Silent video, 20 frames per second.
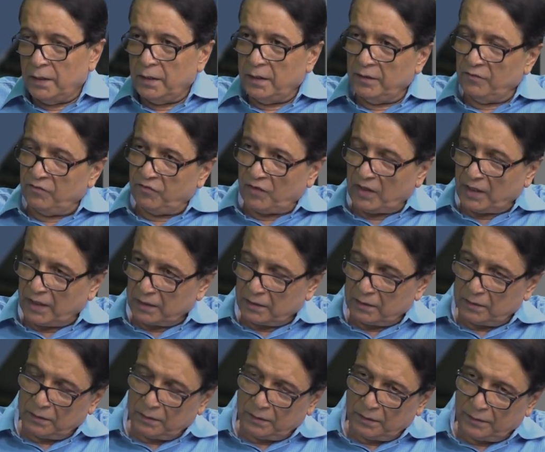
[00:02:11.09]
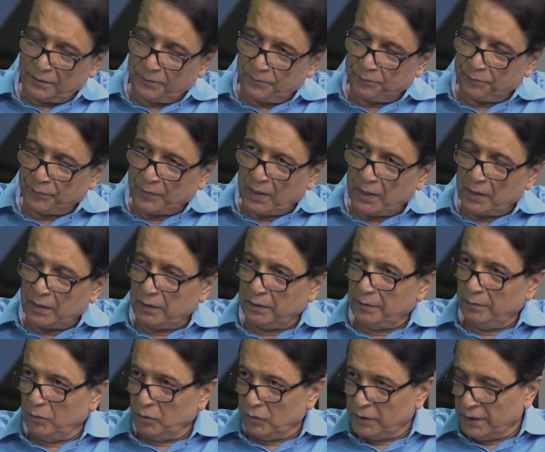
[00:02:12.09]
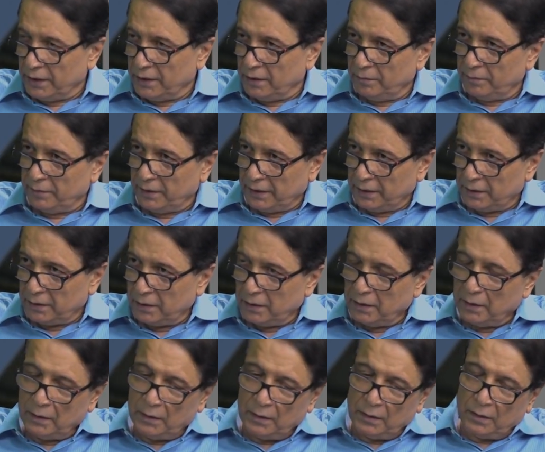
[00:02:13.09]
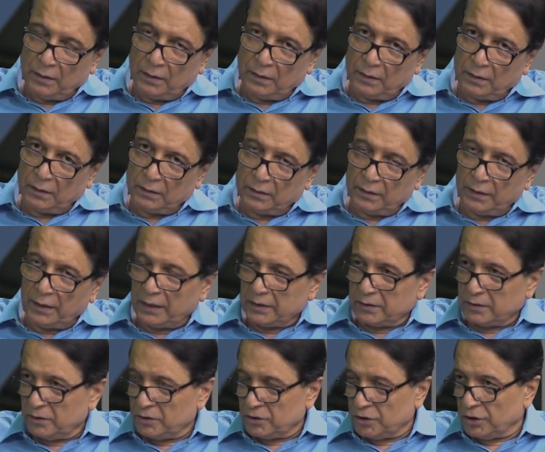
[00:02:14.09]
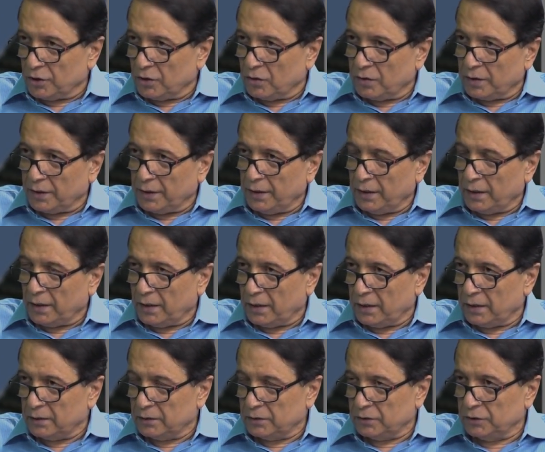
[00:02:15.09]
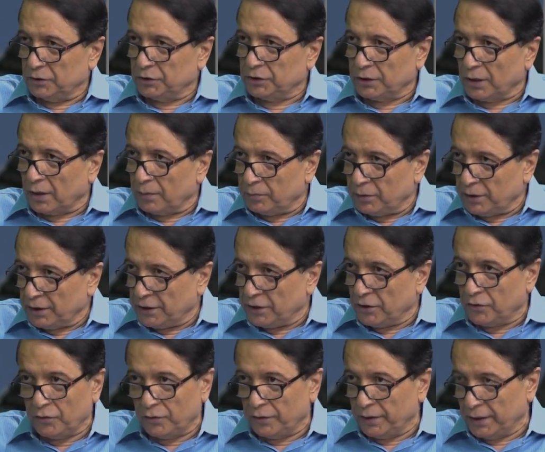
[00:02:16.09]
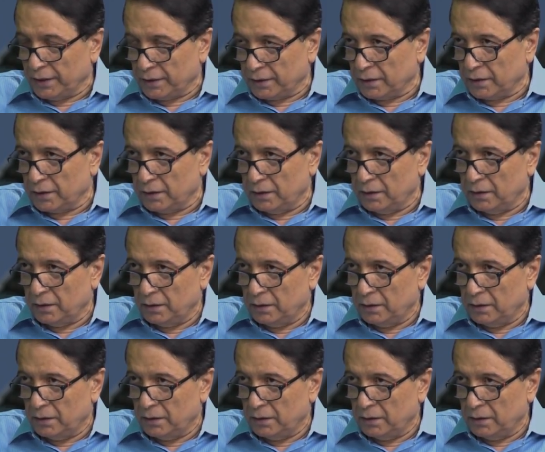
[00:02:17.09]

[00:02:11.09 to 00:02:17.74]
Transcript: In fact, under the Modi government, the national security has sharply deteriorated.